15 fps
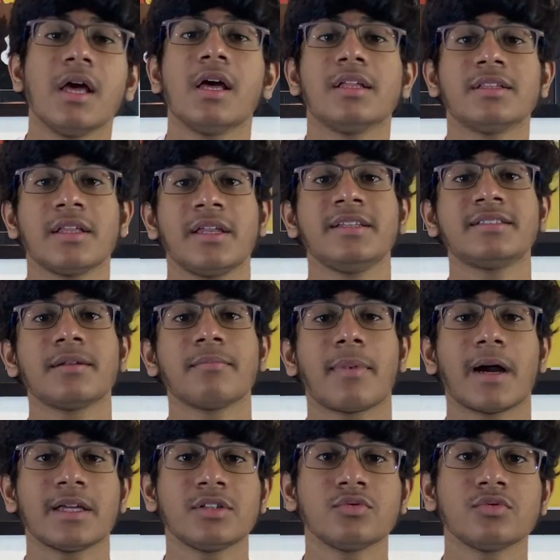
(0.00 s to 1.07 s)
The reason
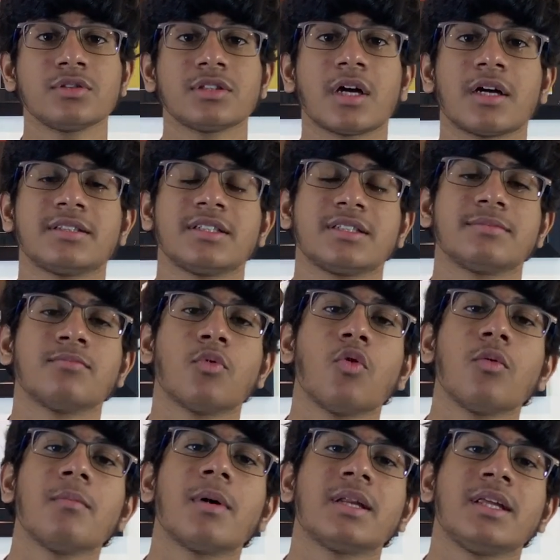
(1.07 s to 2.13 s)
Byju's charges more
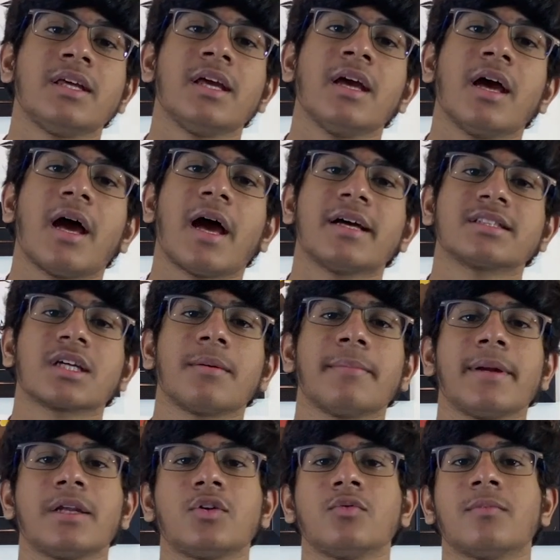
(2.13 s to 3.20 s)
money as
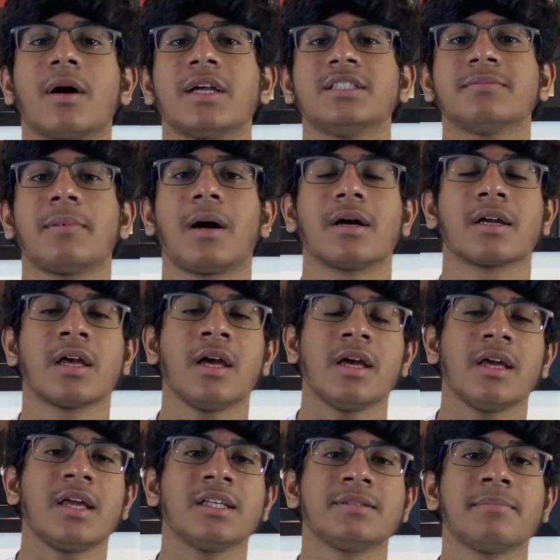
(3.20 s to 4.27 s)
compared to MindSpark
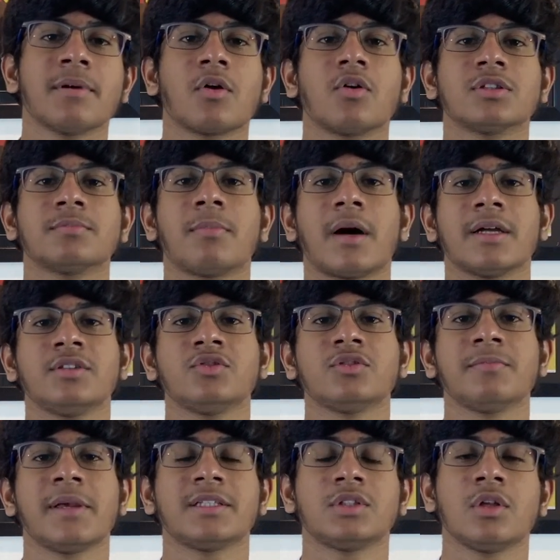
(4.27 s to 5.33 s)
is because Byju's
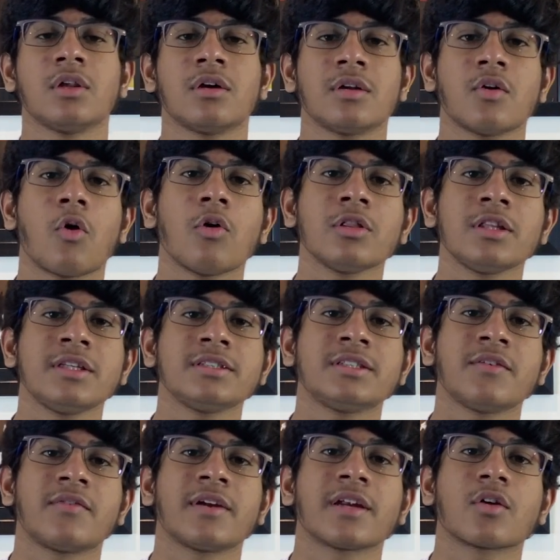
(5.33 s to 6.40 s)
makes you learn all these
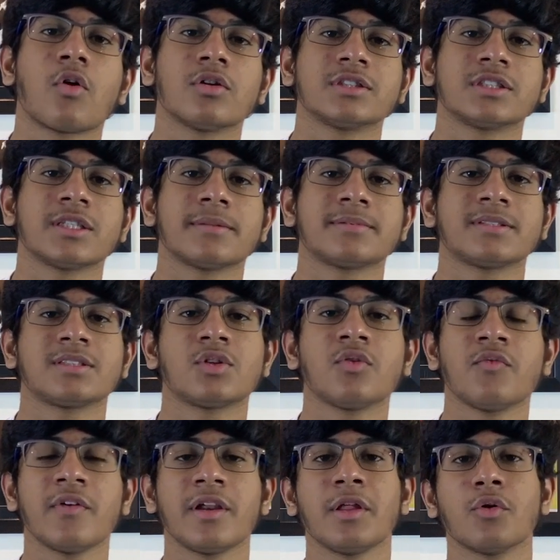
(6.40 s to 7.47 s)
different concepts through
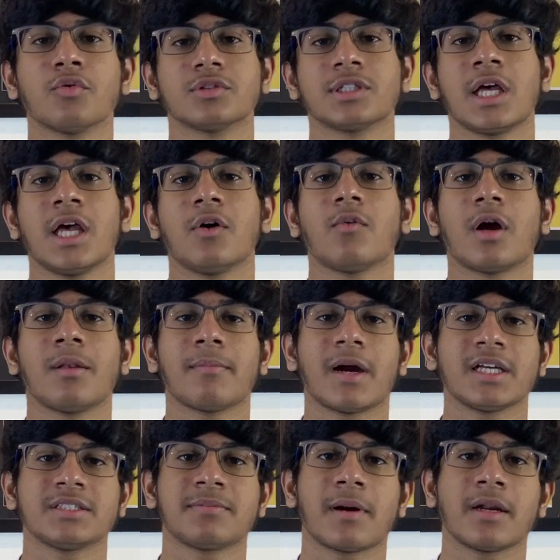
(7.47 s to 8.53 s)
videos, while
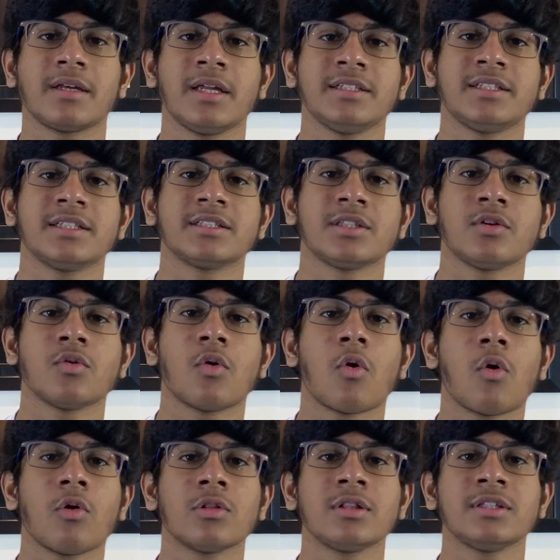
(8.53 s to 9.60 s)
MindSpark teaches you
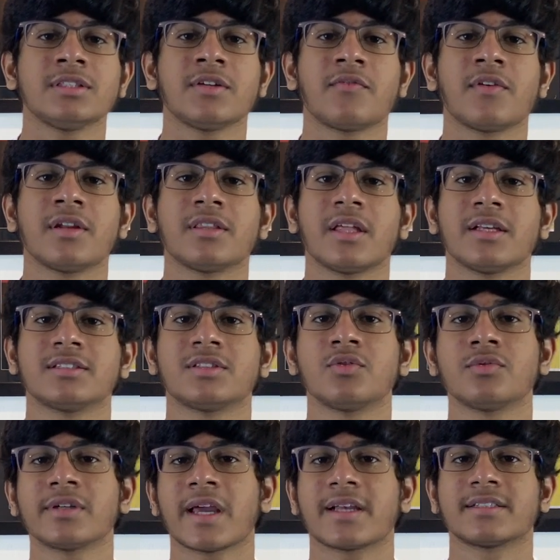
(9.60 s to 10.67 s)
all these different things through
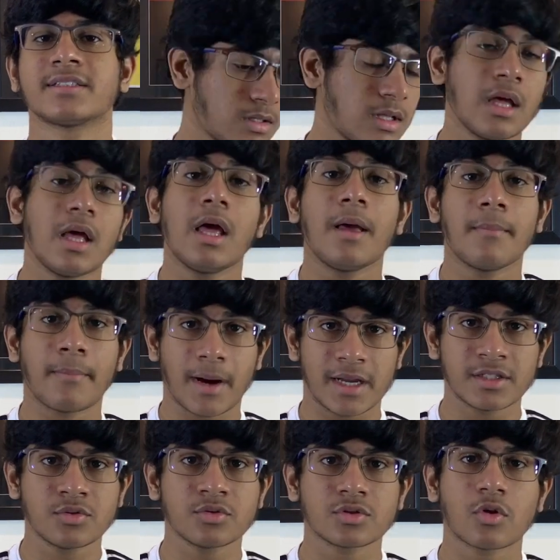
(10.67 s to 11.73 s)
text.
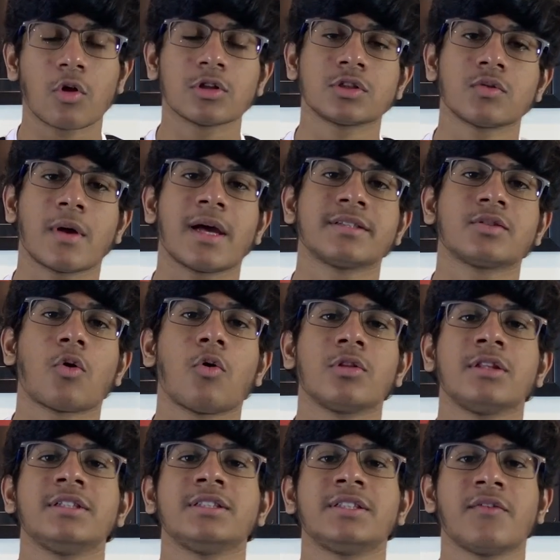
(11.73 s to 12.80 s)
Byju's also has all
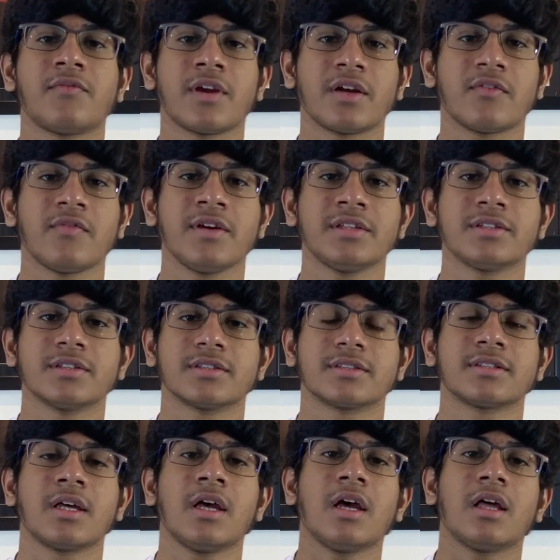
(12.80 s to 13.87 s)
these different features
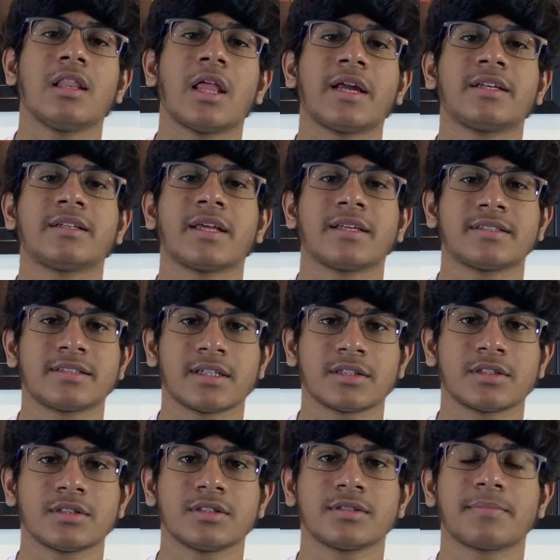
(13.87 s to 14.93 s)
like test
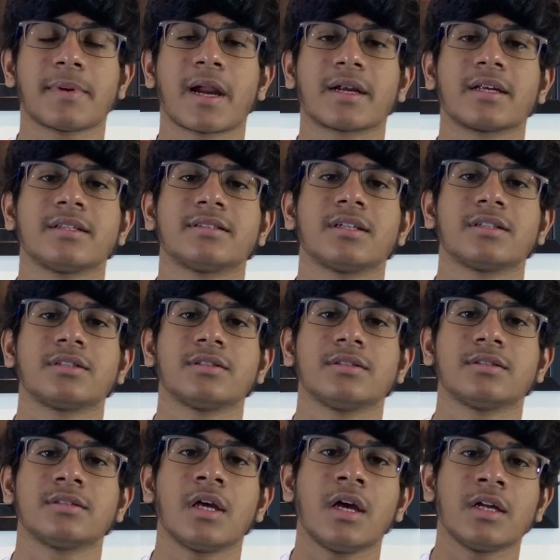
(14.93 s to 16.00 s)
sessions, practice
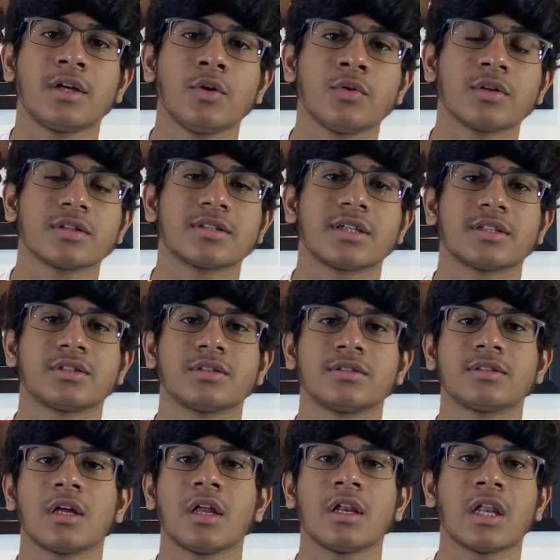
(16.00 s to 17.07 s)
sessions, tutor sessions,
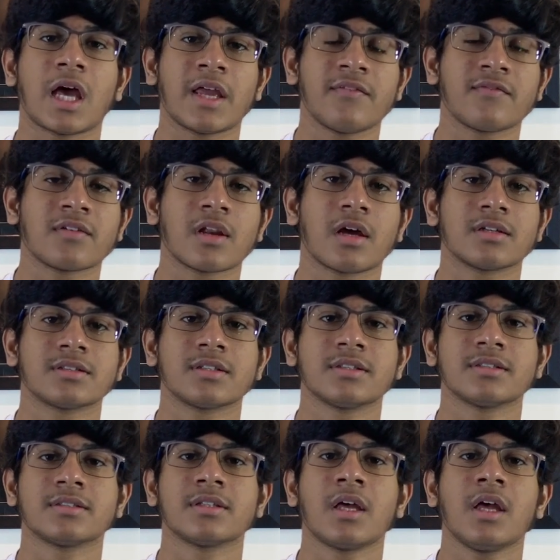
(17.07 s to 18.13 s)
live
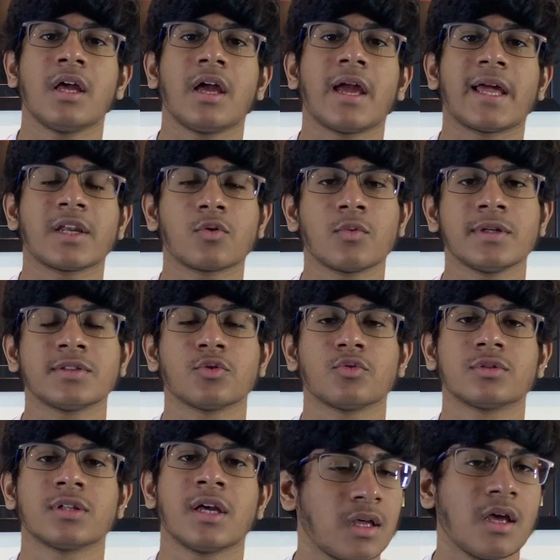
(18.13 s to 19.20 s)
classes, and quizzes.
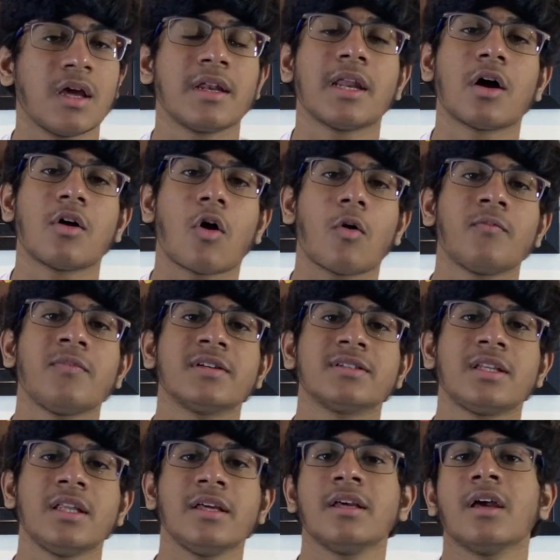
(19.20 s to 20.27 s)
Now
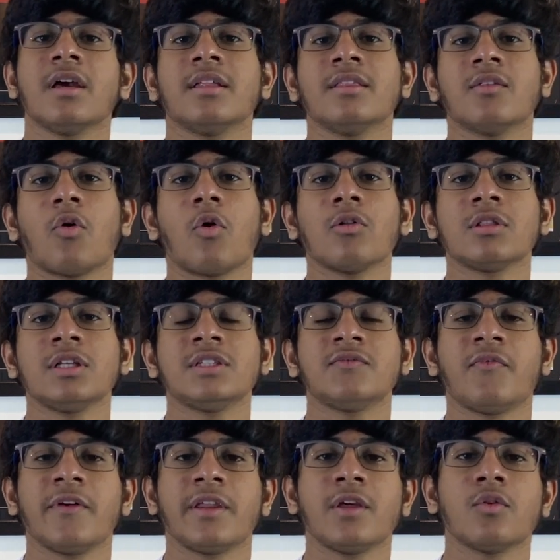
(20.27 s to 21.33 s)
obviously all these
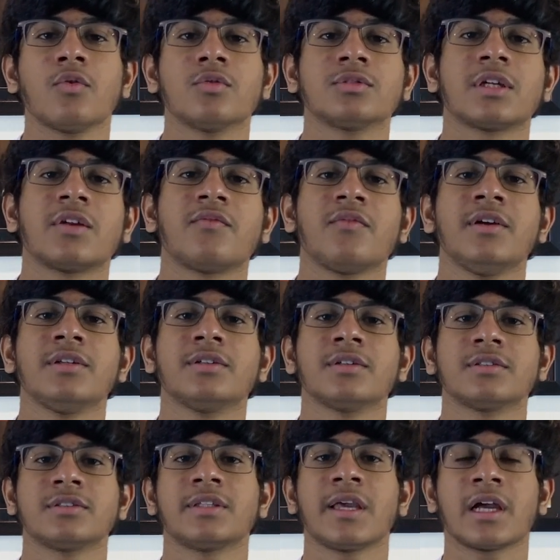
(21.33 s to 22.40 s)
videos and
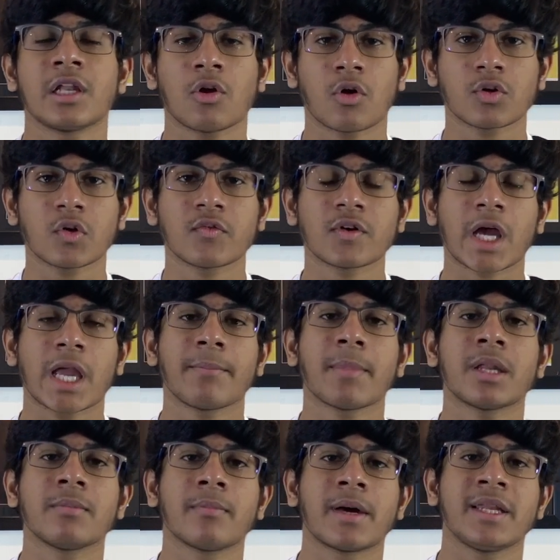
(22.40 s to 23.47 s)
features take a lot of time
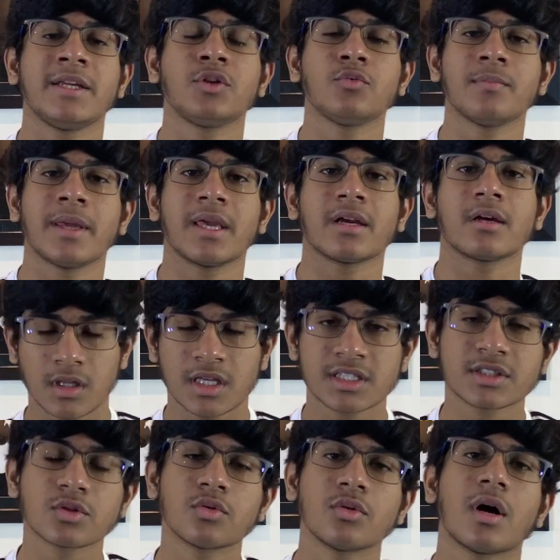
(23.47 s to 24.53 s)
and money to make.
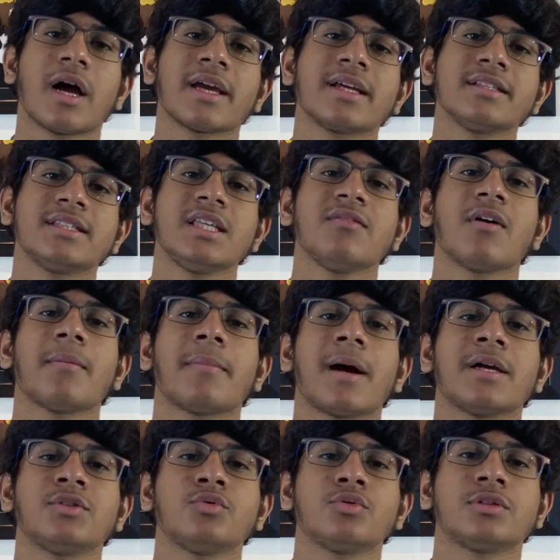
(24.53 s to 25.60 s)
So I can see why
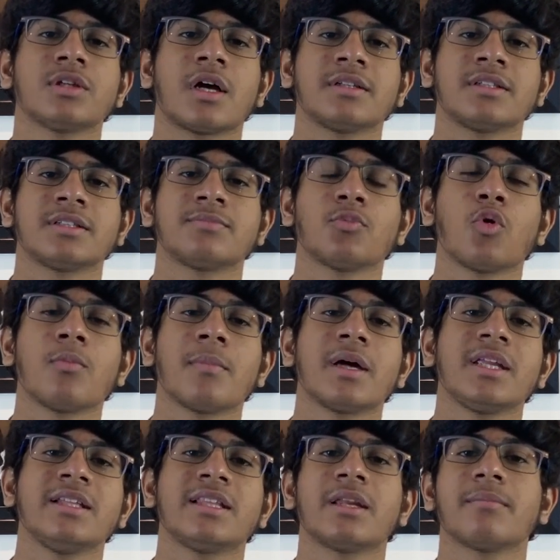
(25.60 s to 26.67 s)
Byju's charges more
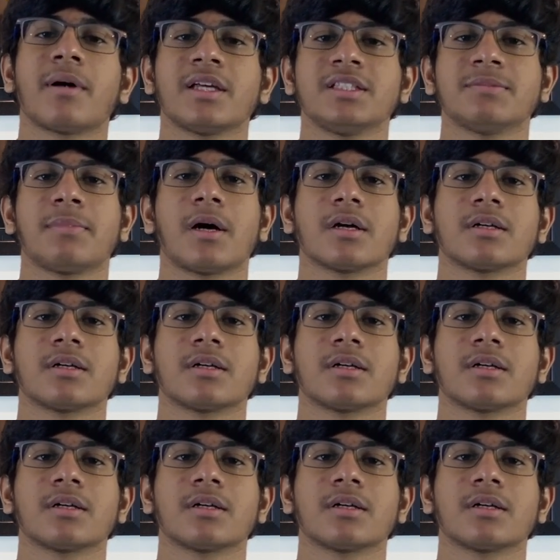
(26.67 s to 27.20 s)
money than MindSpark.